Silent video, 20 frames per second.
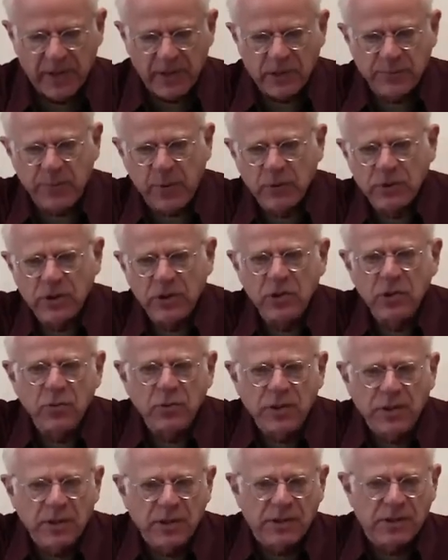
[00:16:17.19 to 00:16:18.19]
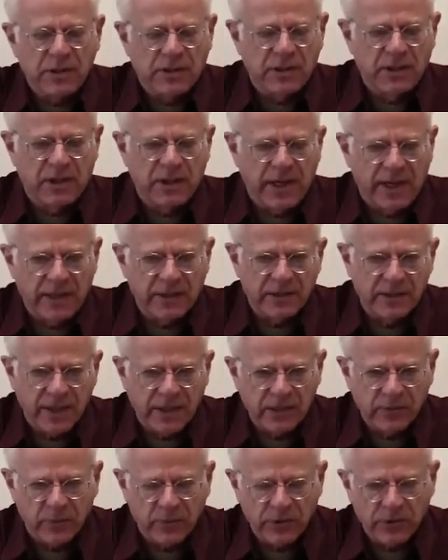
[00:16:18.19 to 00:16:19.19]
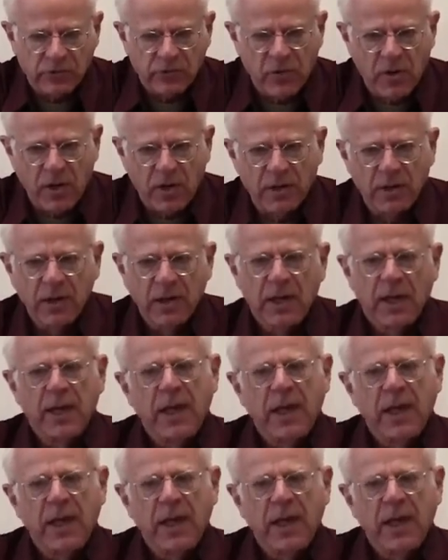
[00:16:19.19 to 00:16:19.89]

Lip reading: And suppose the unions in the United States were strong,